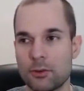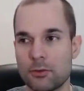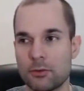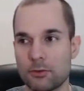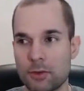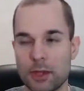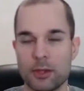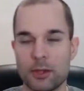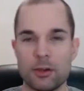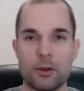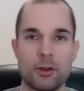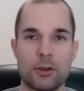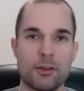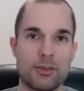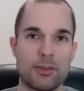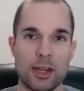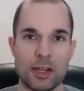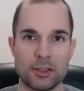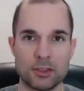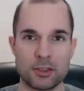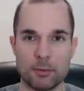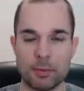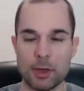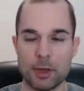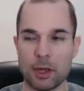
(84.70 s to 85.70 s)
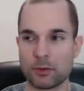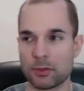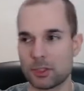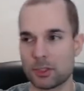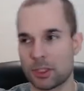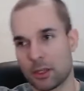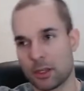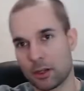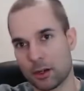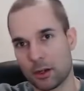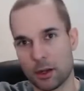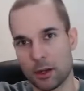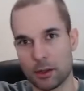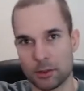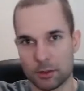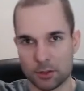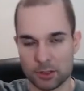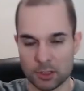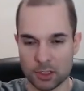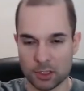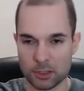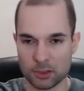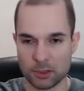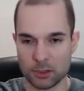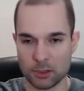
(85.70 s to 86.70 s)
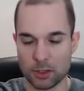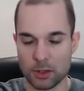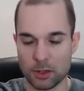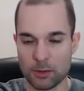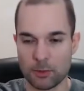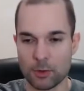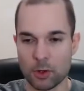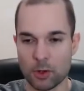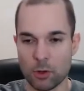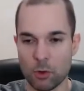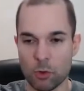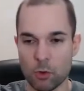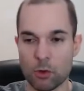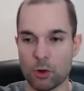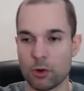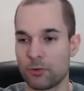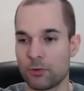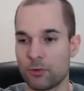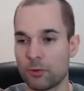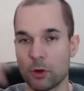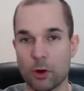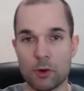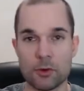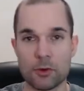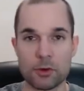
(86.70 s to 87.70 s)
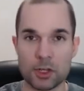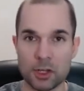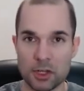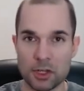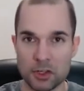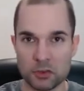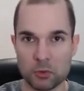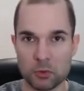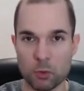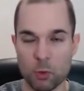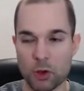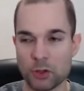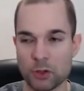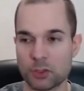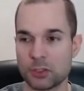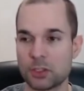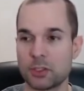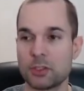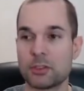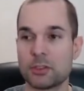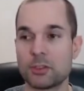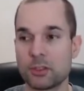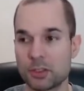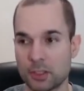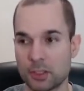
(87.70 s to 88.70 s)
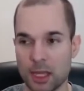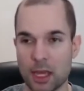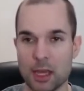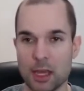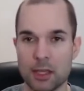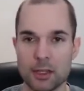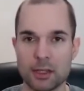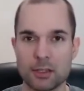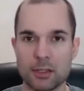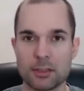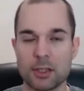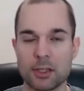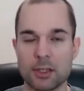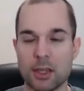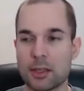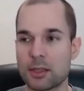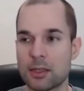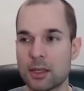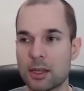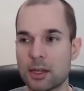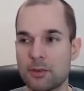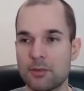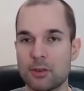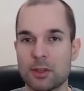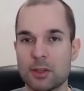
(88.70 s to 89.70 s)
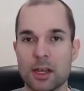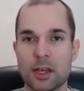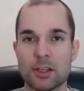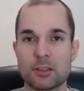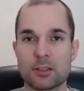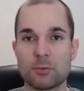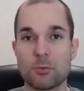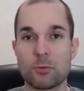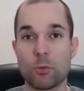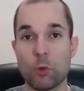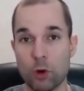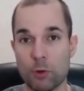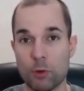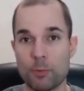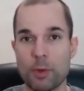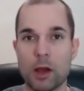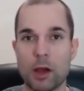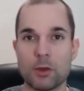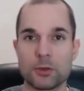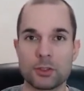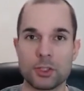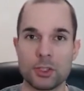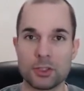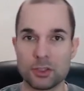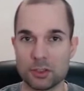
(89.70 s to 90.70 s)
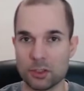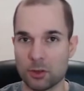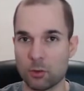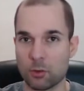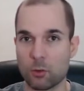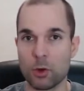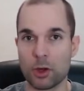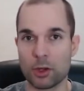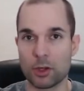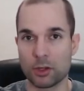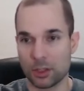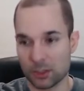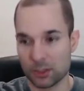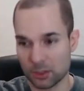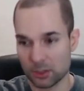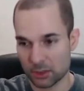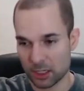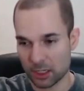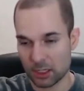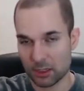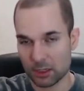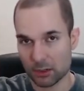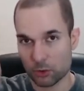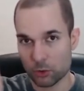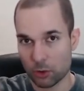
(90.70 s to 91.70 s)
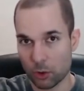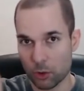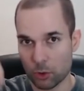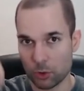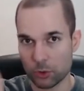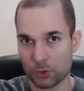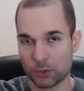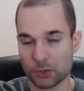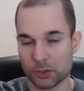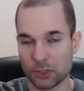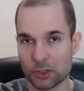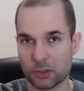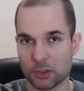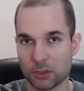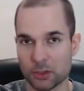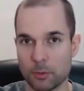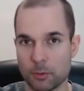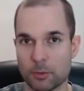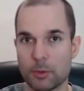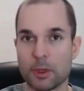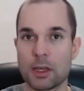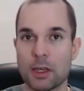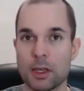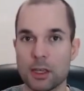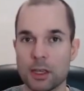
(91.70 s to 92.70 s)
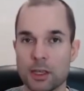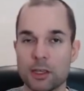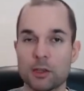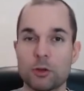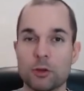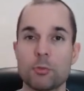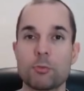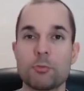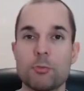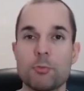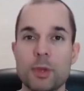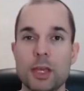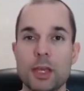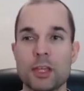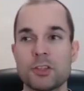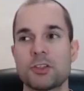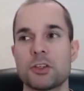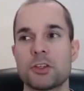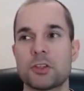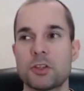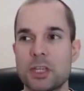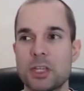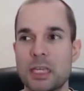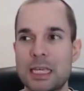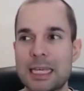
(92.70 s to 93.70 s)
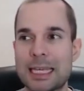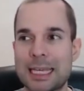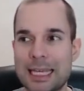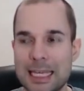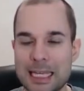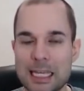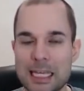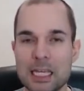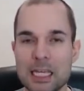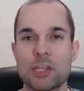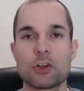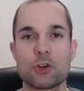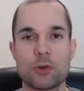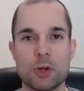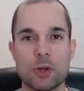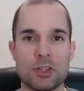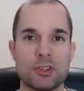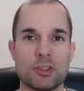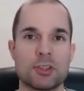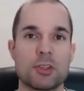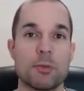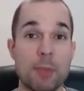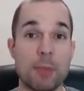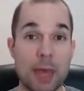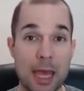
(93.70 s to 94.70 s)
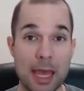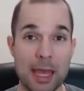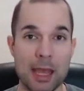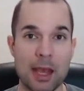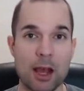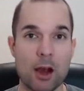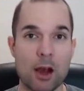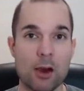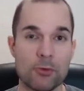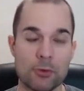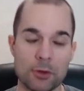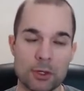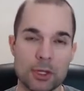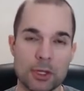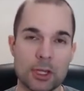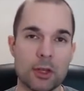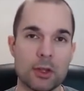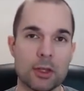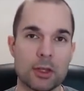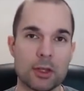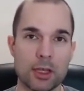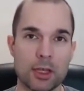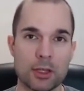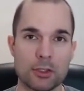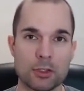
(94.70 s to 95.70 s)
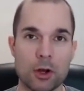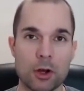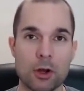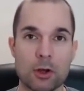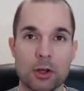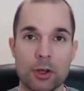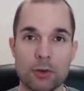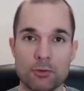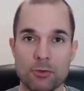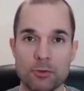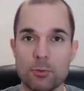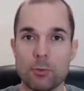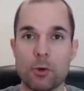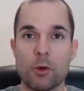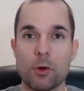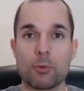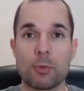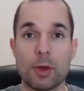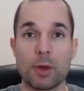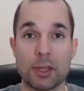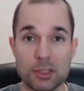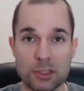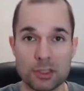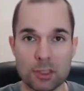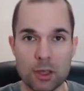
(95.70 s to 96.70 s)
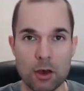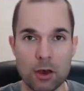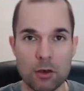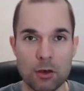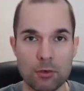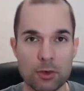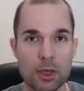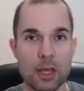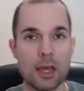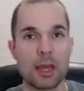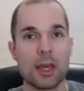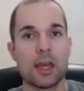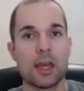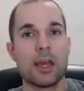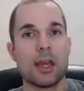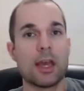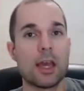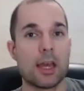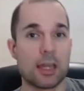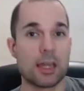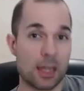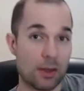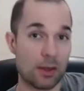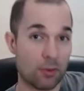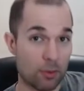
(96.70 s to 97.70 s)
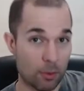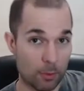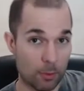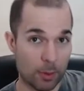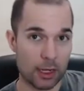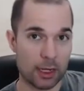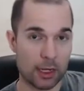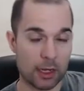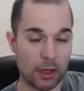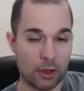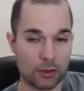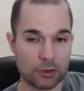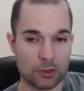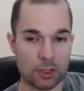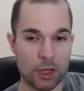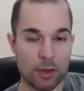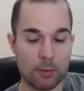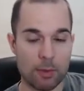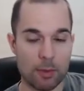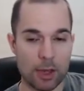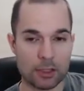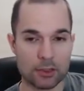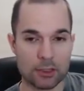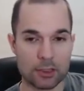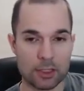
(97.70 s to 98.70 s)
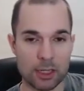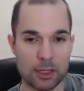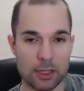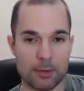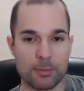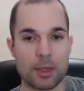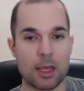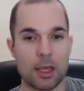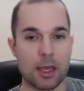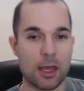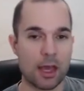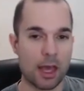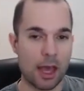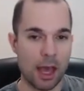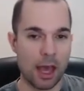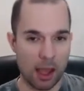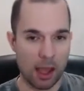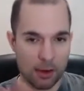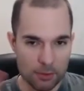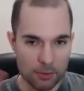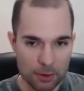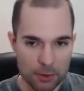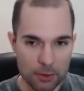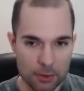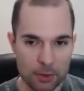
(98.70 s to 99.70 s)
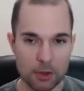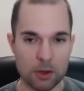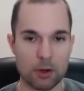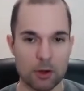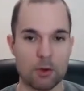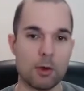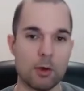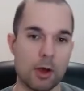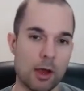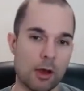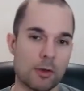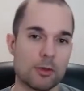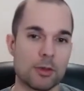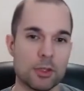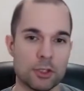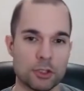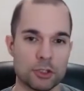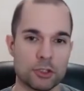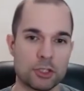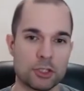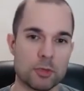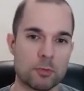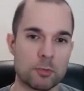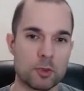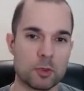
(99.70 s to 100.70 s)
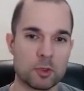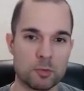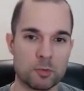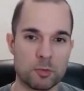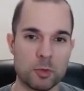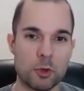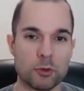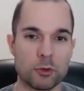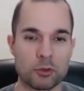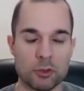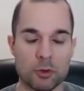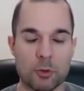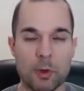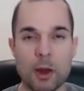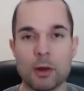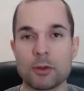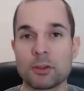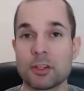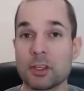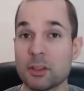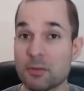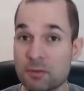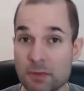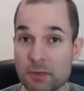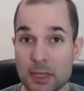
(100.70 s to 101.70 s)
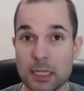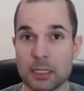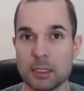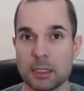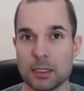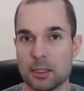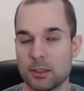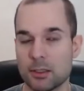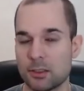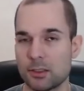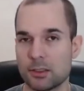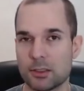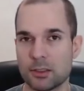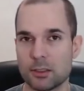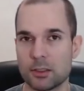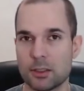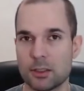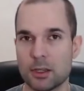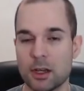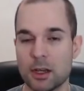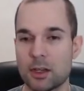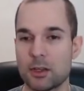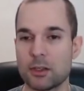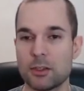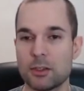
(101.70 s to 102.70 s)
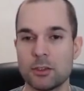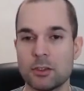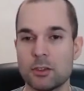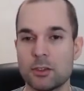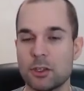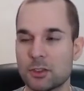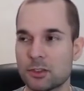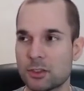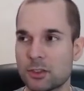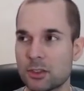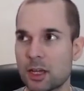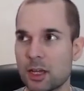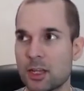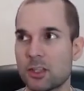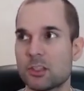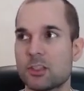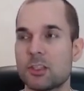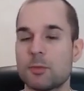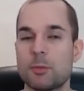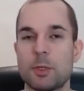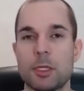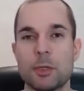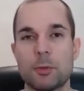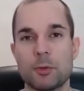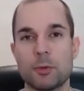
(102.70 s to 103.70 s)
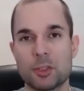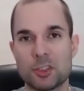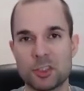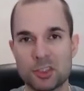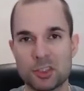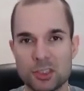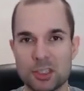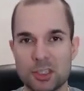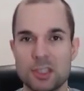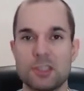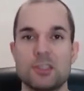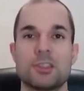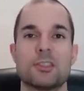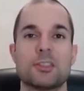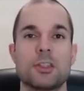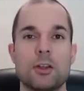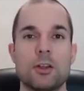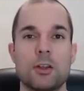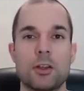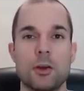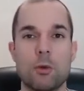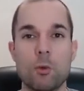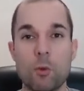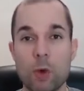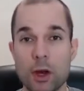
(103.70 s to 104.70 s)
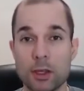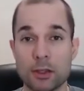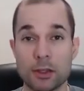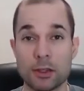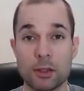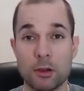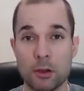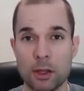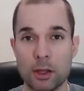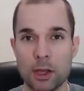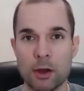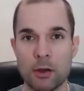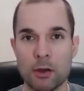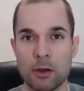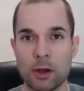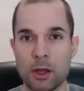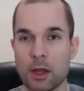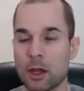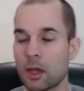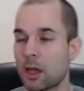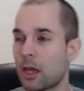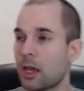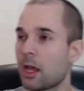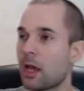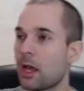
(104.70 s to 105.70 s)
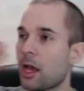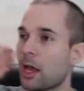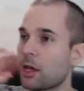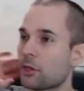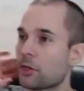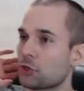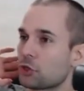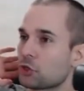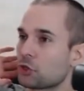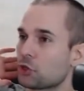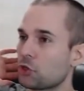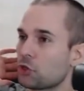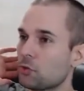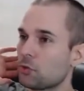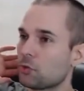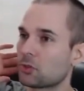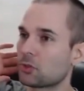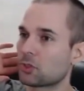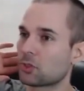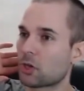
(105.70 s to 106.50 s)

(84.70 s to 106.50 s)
find out if it has a bounty in another system, or if it already is wanted, scan it, and then if it has more bounties than what is in the local system, it'll basically increase the payout for killing that target for both myself and everybody else on my team. Everything around this ship is built around convenience. It's nice to be able to sit still in one little area and shoot